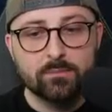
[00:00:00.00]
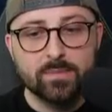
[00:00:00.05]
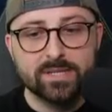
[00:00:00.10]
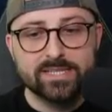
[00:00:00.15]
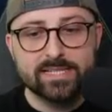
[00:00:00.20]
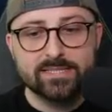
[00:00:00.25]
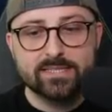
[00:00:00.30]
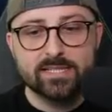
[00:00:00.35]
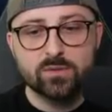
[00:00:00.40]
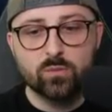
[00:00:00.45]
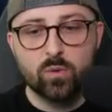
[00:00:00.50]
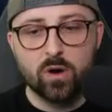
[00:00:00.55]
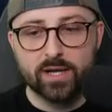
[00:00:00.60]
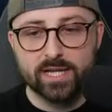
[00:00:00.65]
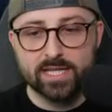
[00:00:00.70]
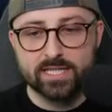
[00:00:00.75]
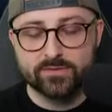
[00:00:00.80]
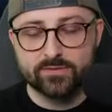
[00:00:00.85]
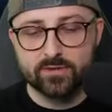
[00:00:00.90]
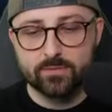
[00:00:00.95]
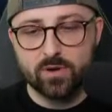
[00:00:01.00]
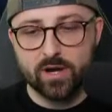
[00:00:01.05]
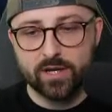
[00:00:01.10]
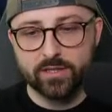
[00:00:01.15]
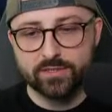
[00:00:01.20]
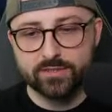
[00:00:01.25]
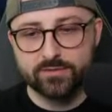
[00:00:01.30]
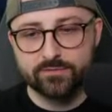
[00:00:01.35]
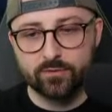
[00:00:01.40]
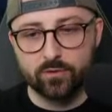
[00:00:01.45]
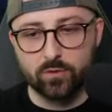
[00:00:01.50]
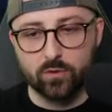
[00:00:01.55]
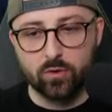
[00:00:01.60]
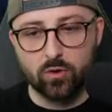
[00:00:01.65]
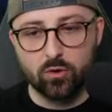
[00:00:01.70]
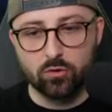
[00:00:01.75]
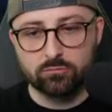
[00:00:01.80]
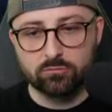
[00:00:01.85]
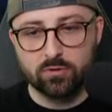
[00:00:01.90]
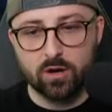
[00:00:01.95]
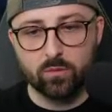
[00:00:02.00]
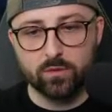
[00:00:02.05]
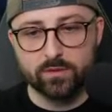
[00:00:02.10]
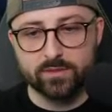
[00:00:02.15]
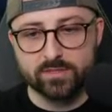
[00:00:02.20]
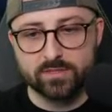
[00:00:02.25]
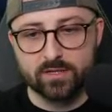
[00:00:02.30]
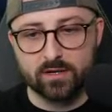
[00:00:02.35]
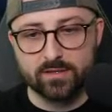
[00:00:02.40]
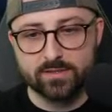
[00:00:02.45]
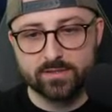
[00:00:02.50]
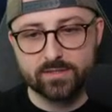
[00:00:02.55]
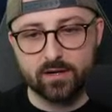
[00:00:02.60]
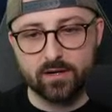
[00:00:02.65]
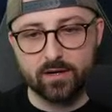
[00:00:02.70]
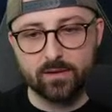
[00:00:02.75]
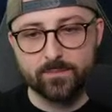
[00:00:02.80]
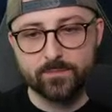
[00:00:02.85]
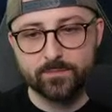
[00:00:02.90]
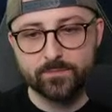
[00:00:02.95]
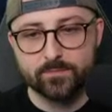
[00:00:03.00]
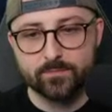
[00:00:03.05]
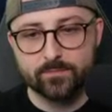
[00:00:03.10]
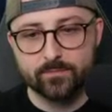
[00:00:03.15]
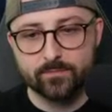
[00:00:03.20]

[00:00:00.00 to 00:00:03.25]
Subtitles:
Mateta to Watkins for a -4 or roll and start Sarr.